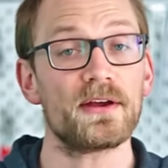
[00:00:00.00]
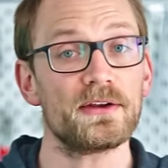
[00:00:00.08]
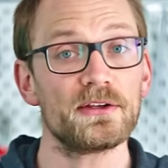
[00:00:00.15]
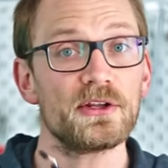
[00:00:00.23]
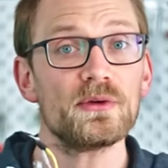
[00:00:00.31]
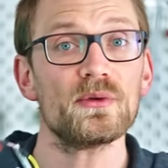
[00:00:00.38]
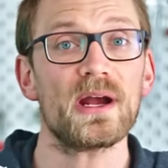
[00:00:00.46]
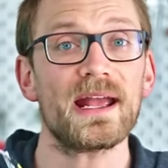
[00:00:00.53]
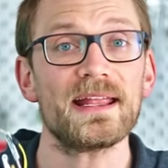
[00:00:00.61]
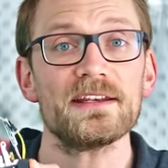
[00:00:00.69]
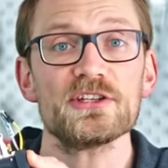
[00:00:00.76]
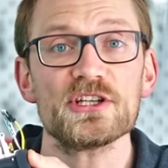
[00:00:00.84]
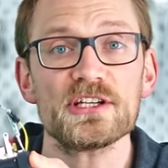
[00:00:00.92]
Their new
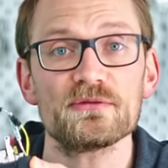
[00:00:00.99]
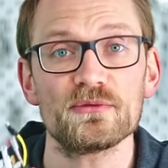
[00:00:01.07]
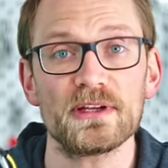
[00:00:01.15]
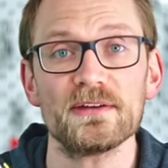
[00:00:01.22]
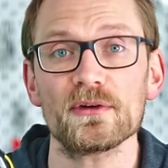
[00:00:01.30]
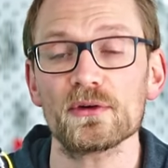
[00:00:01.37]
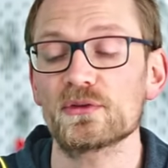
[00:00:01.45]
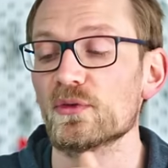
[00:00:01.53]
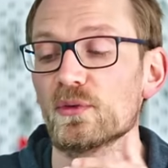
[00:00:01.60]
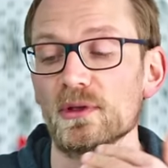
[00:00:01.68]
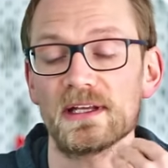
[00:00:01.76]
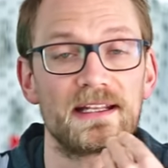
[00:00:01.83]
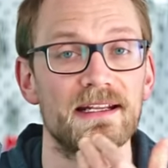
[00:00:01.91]
NG Revo
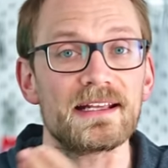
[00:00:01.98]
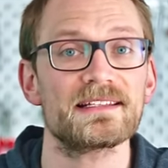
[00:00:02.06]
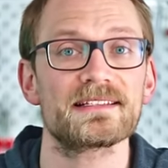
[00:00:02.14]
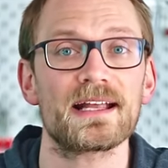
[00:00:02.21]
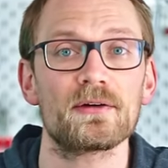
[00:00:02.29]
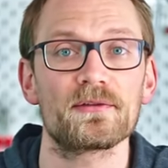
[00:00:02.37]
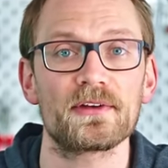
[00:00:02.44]
toolhead is now